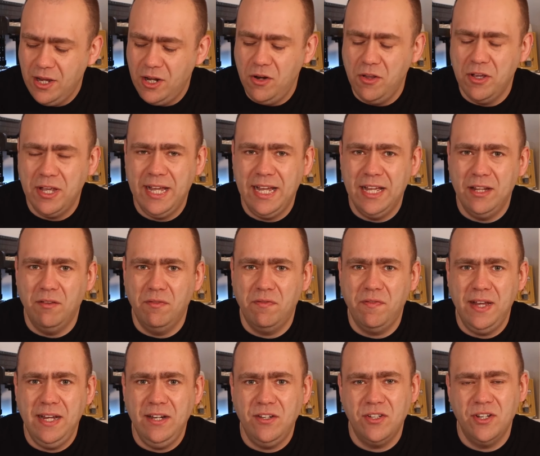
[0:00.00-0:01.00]
looking at the
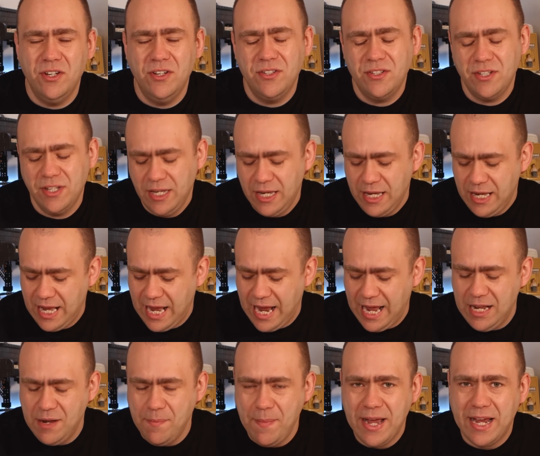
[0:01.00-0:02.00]
features
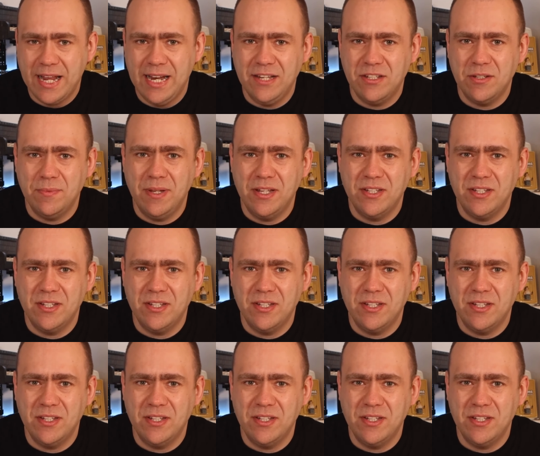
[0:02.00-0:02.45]
and the mechanism